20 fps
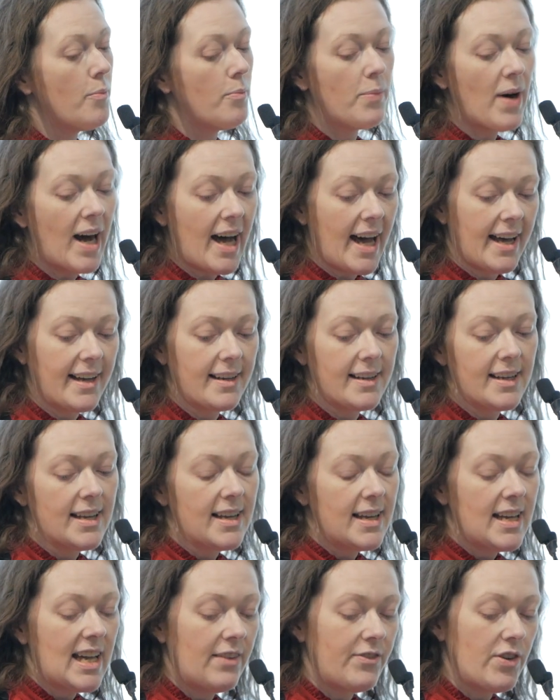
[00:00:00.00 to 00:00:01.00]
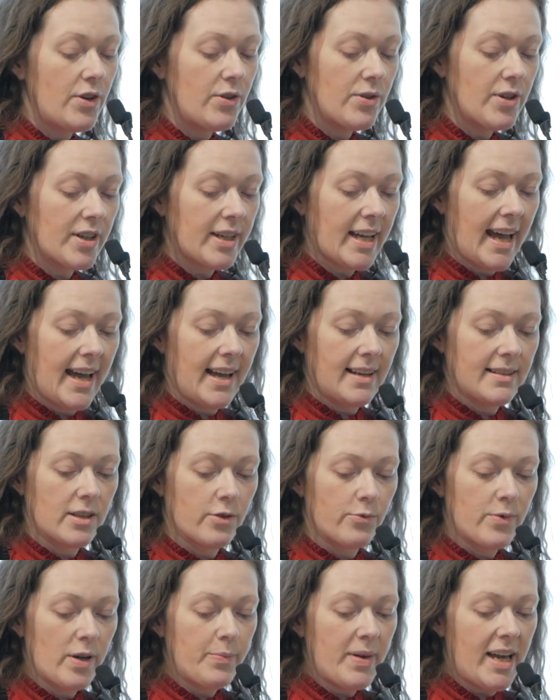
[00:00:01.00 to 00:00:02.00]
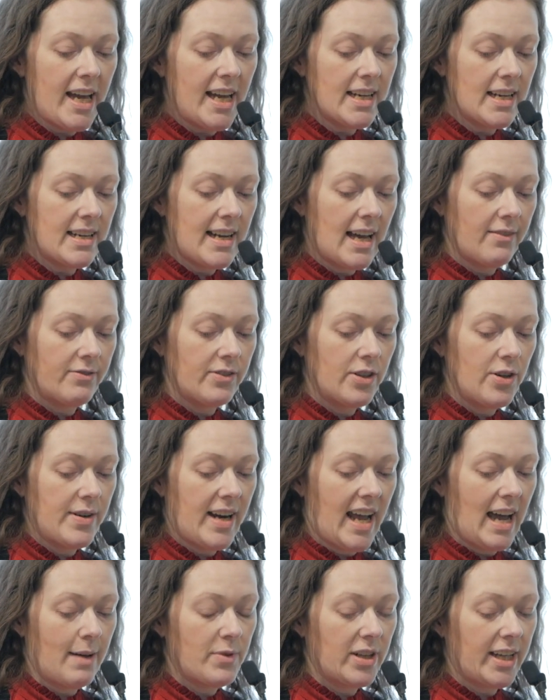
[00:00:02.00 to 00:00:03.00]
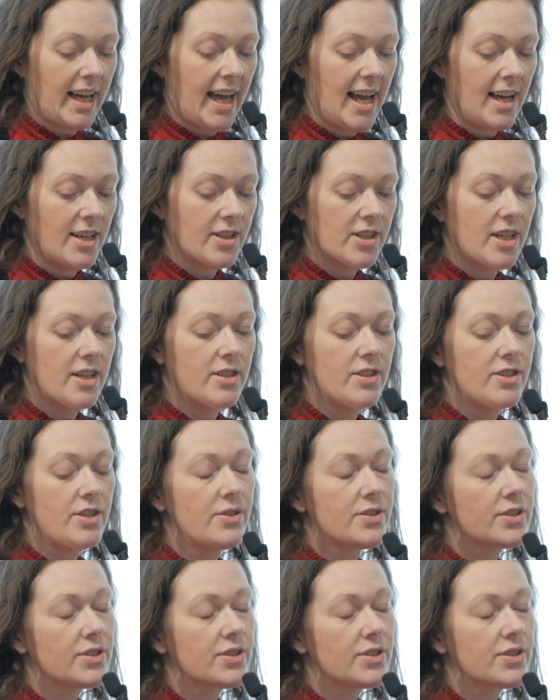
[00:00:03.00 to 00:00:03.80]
But if you look at the repeated effluent applications,